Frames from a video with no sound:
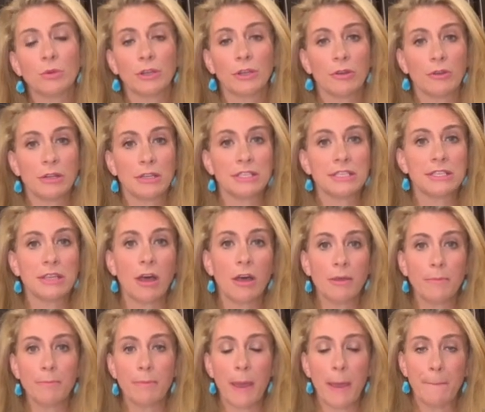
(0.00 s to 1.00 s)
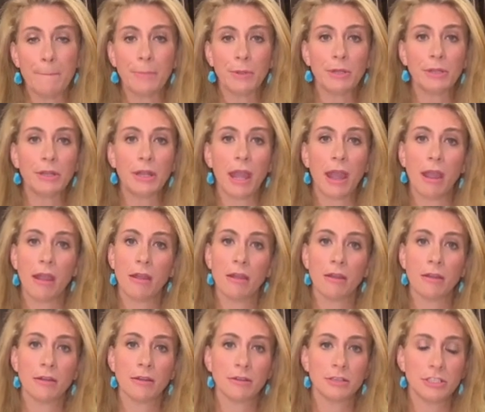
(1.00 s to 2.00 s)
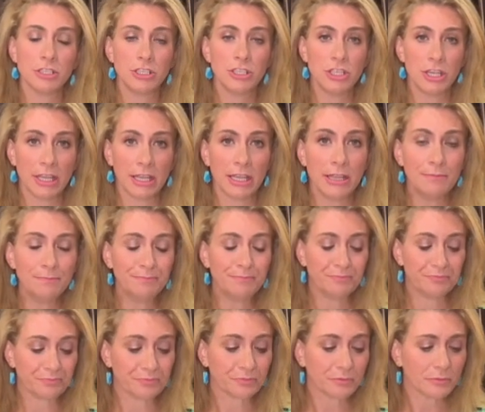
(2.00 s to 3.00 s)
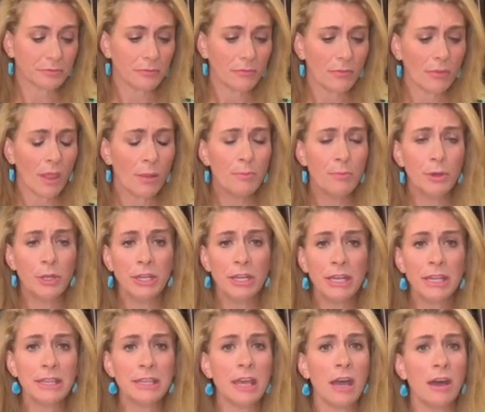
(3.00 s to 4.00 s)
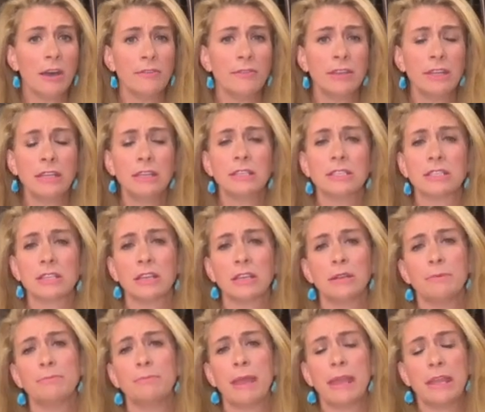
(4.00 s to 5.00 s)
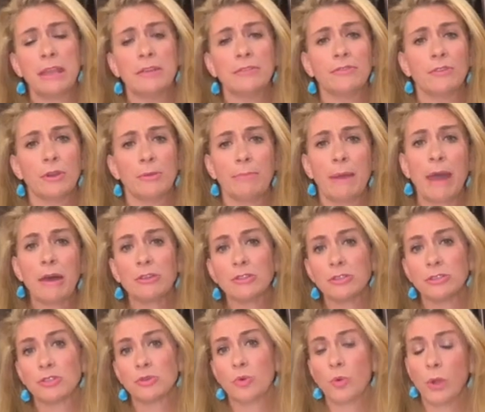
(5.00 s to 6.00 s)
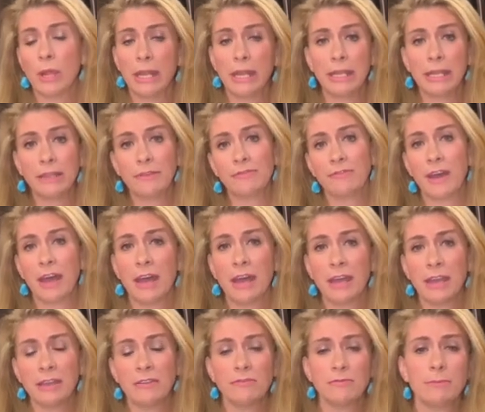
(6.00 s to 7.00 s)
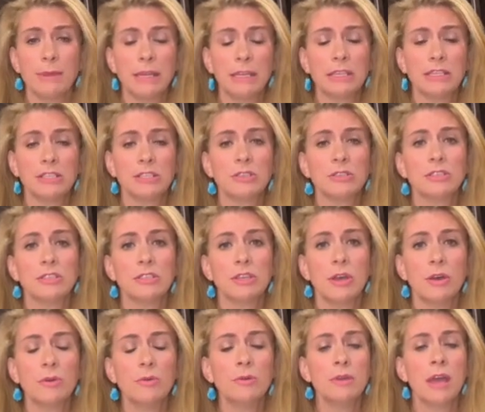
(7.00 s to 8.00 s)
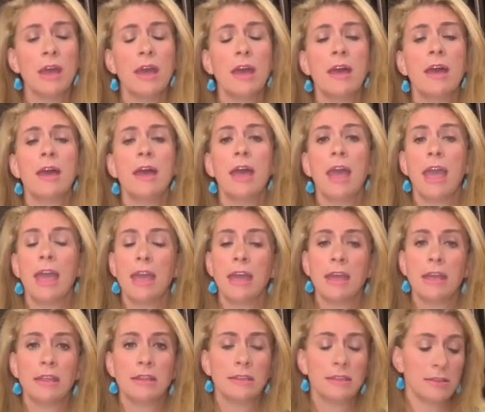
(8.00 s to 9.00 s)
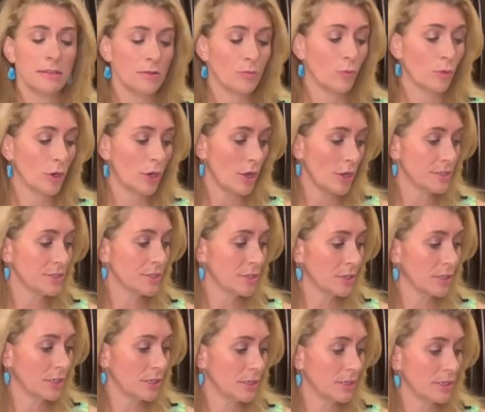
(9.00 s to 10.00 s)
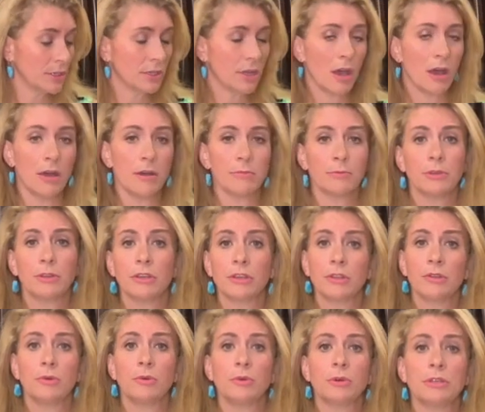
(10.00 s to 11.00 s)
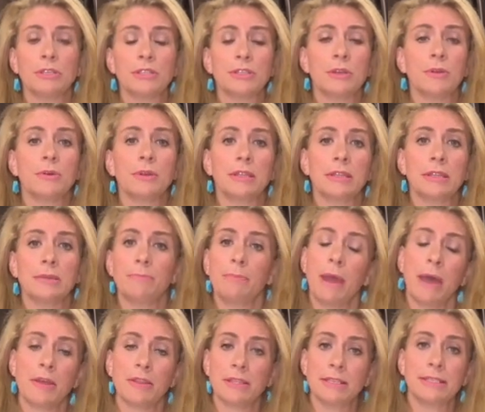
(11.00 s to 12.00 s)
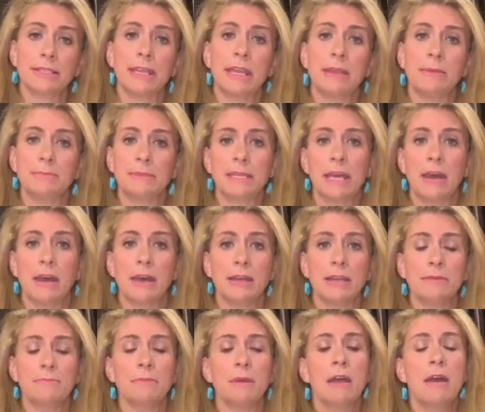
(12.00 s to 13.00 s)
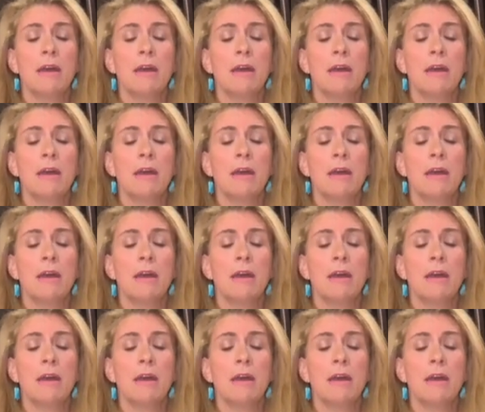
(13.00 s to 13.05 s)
we're going to salt and pepper our chicken, put it in the oven. It's going to bake for about 25 minutes or so, and we're also going to cook the orzo at about the same time.